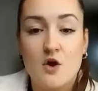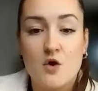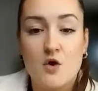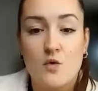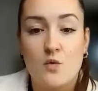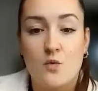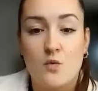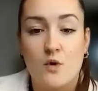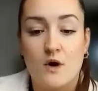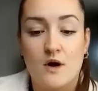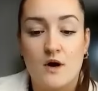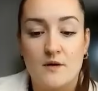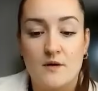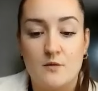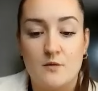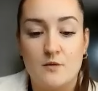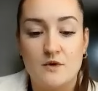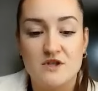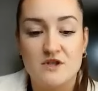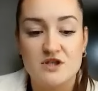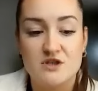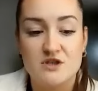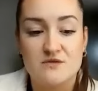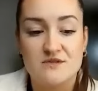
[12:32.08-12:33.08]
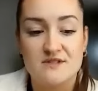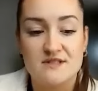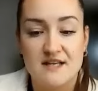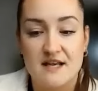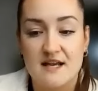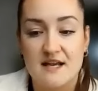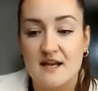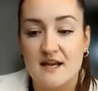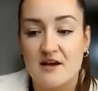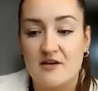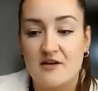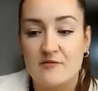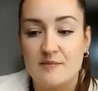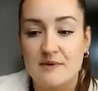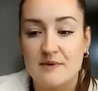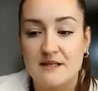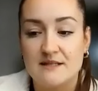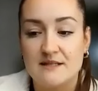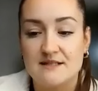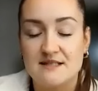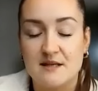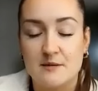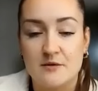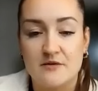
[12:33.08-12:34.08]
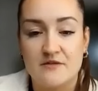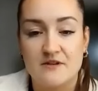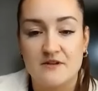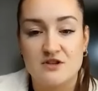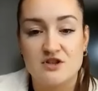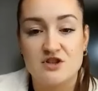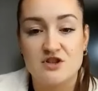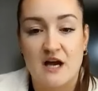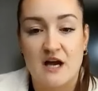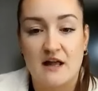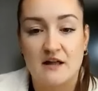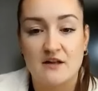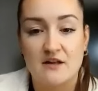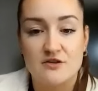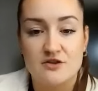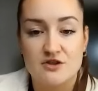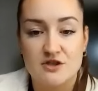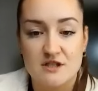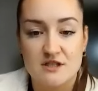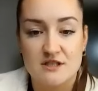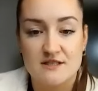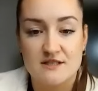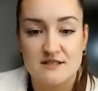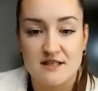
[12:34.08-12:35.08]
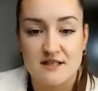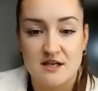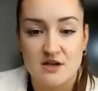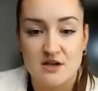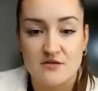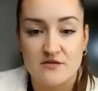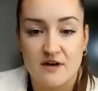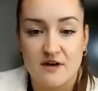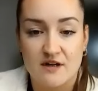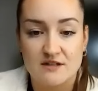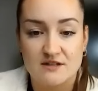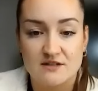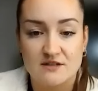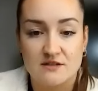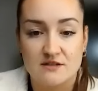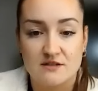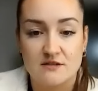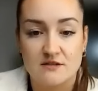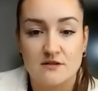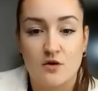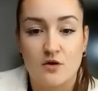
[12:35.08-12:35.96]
What would you say have been some of the challenges that you've had to